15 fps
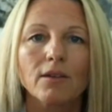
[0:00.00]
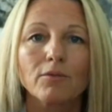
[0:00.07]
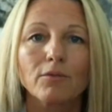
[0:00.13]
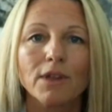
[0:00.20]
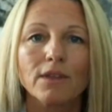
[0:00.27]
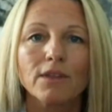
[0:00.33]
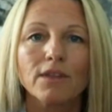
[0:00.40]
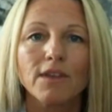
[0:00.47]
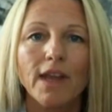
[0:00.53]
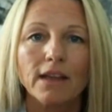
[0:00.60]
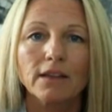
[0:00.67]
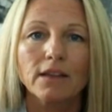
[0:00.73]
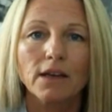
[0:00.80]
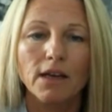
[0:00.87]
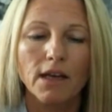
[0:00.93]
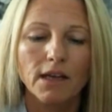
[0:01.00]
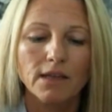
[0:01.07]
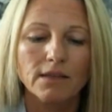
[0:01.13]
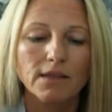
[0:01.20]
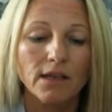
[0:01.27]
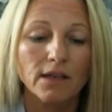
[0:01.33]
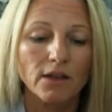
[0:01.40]
with
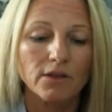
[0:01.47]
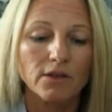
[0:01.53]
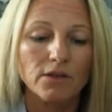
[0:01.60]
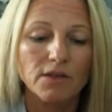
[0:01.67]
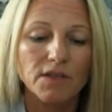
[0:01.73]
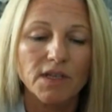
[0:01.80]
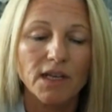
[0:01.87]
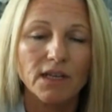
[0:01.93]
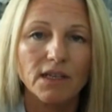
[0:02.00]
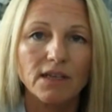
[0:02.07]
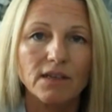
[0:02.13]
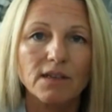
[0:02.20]
deadlines and understanding